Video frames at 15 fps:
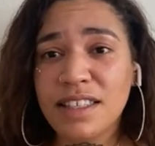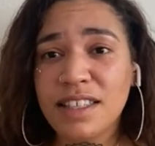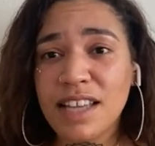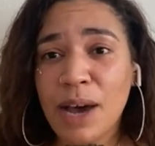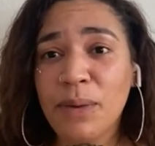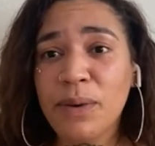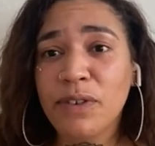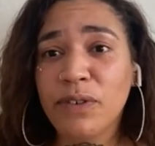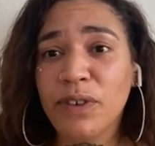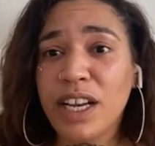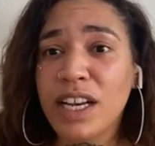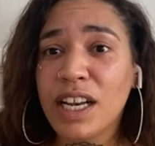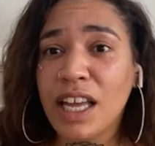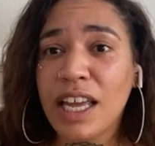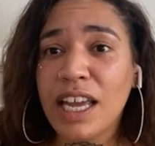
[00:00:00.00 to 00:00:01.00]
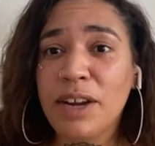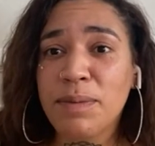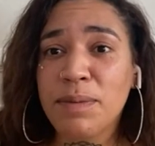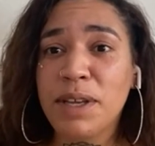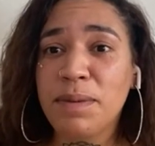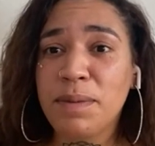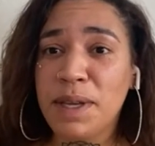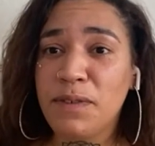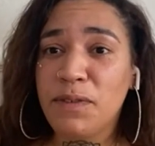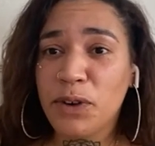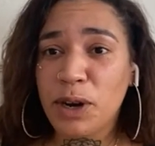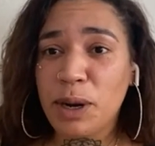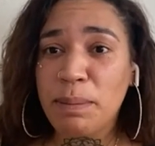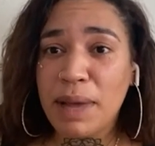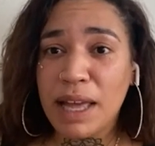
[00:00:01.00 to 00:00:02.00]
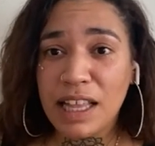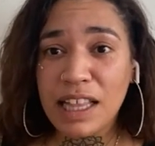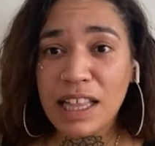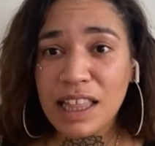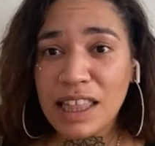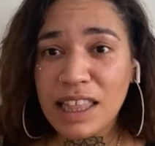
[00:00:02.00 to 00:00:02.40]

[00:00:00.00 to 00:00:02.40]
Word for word: I would rent an Airbnb for a month.